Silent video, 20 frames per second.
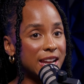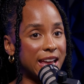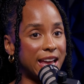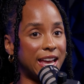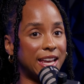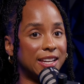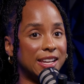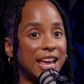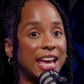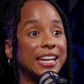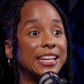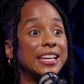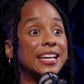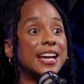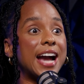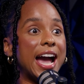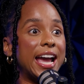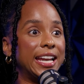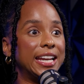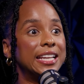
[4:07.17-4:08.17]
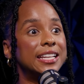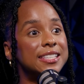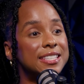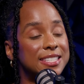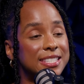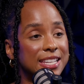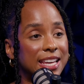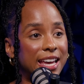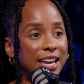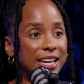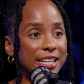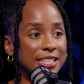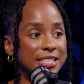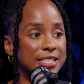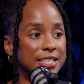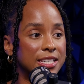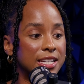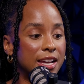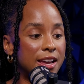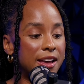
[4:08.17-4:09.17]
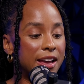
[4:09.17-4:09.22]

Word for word: and, and guidance and